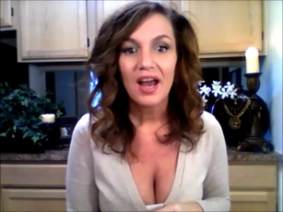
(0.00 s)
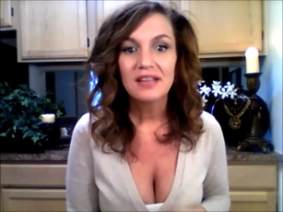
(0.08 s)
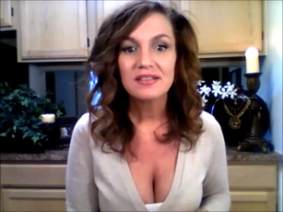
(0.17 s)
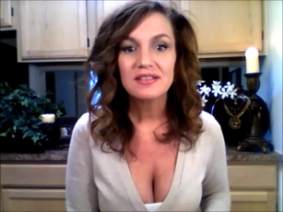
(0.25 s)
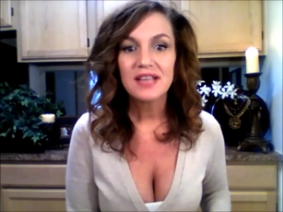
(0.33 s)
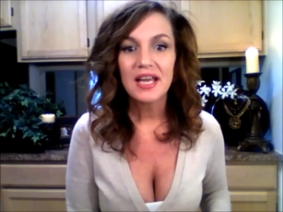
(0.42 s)

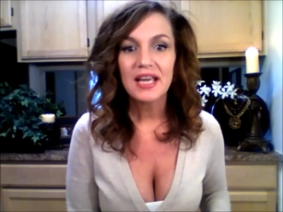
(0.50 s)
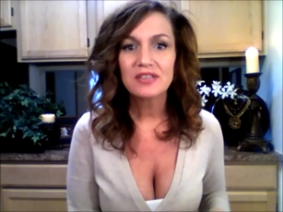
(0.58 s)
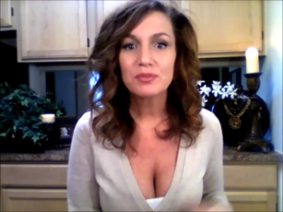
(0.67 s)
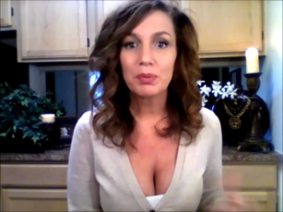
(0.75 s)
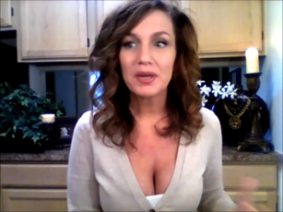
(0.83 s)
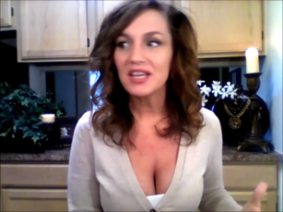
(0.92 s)
and say
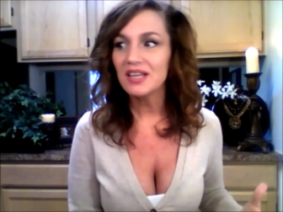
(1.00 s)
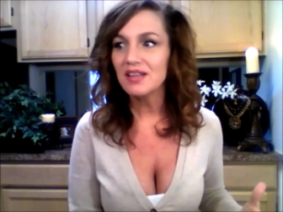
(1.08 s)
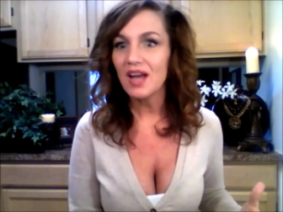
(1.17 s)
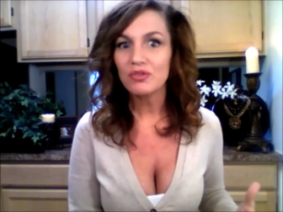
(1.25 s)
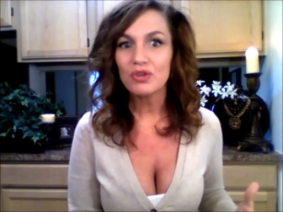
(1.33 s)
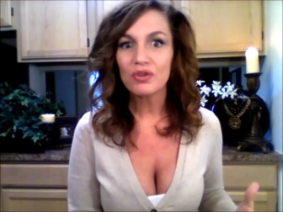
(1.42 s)
it's breaking
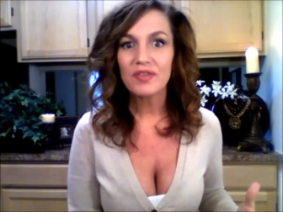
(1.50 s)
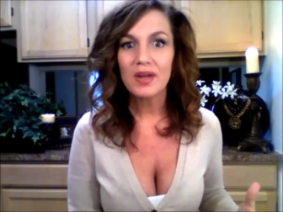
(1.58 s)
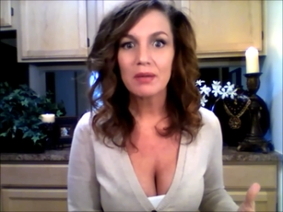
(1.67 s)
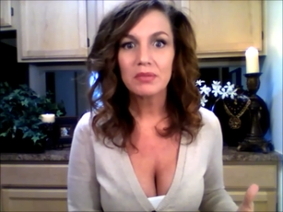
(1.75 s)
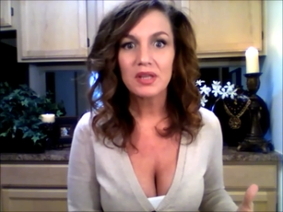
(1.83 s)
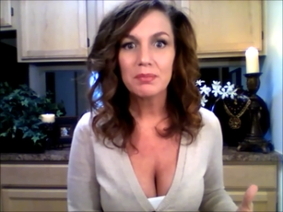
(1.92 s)
down your
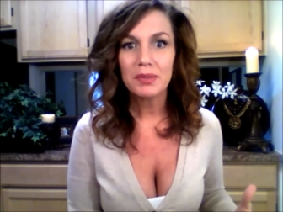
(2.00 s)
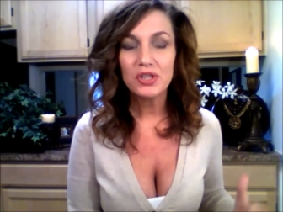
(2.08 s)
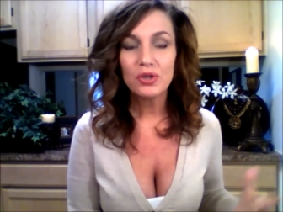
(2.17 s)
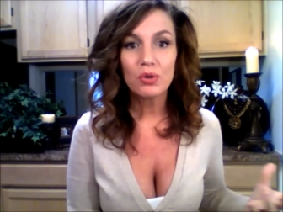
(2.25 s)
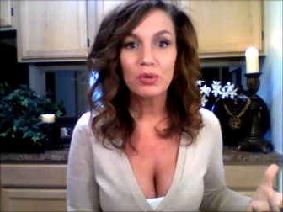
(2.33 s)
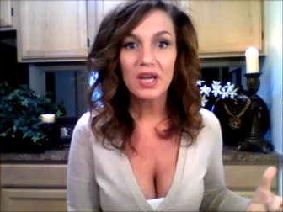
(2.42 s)
family, but
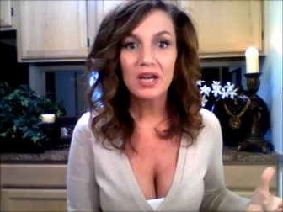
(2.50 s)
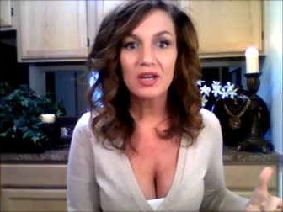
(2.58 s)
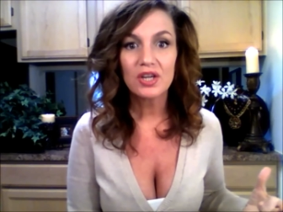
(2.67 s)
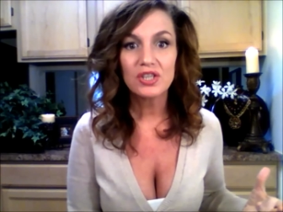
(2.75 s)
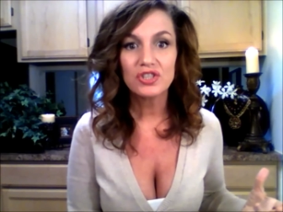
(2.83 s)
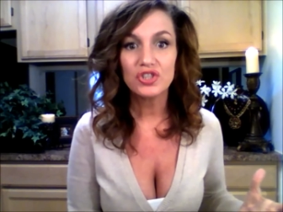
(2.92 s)
you don't
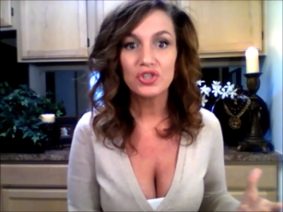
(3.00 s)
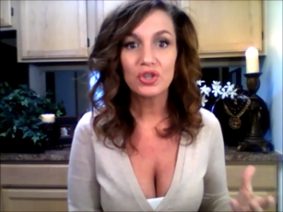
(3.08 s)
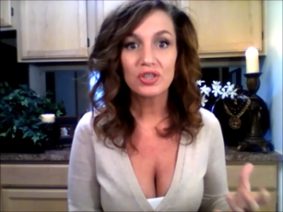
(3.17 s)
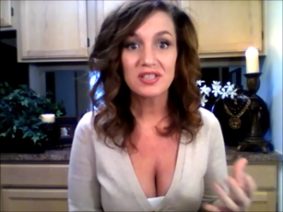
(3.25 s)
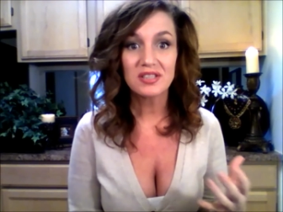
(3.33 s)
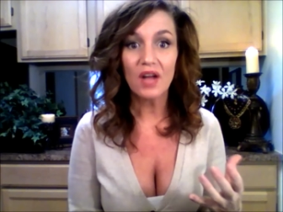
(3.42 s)
care because
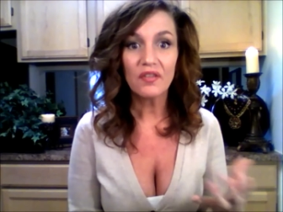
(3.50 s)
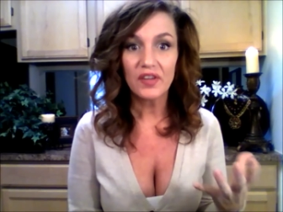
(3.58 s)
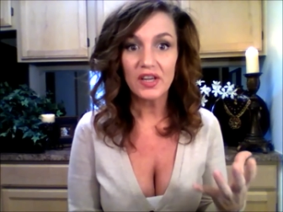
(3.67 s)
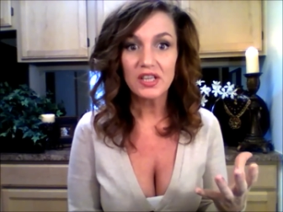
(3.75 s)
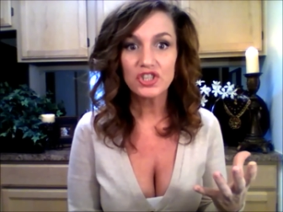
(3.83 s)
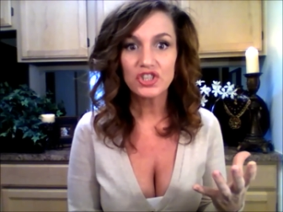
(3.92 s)
you're
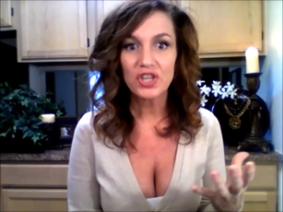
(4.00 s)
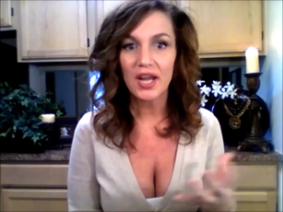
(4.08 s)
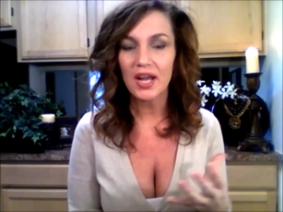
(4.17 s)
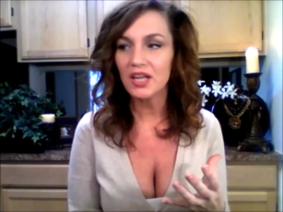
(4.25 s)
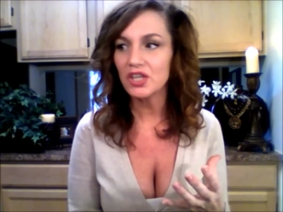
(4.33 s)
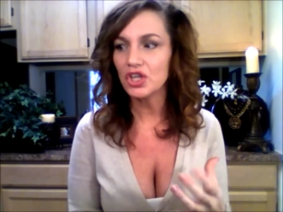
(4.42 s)
selfish and